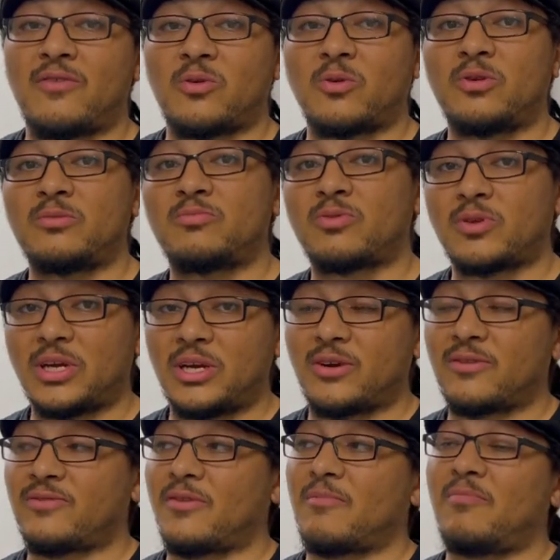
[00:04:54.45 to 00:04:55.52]
year old
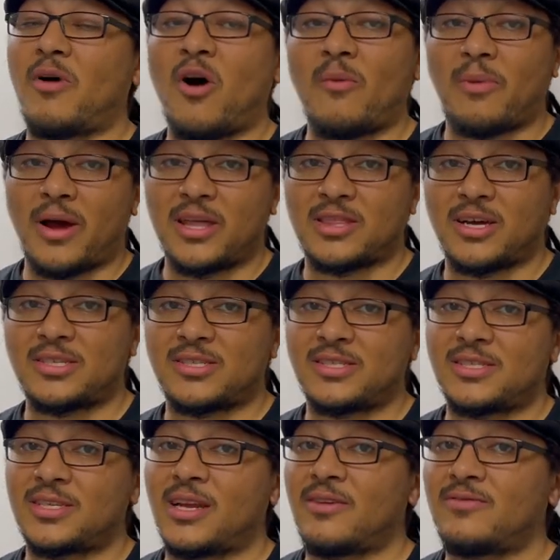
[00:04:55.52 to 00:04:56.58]
breeder for ball pythons
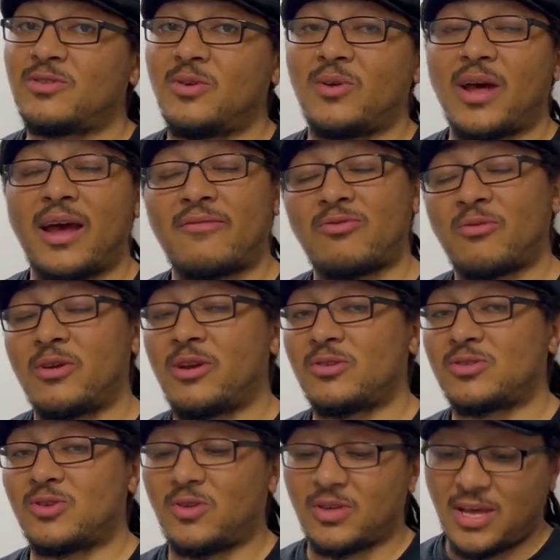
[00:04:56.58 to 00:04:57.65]
instead of two and a half, three
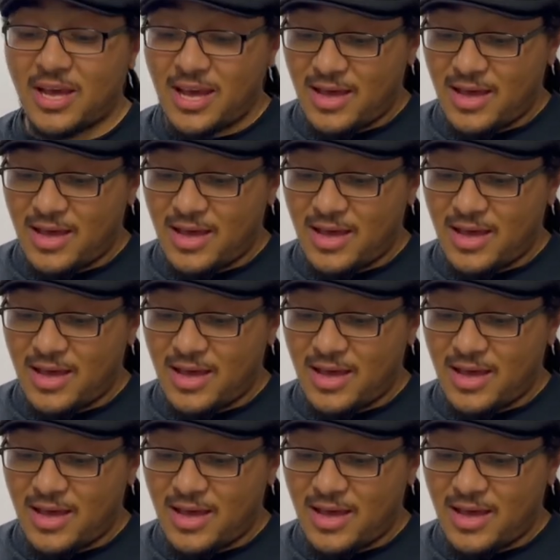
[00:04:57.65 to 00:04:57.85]
years old.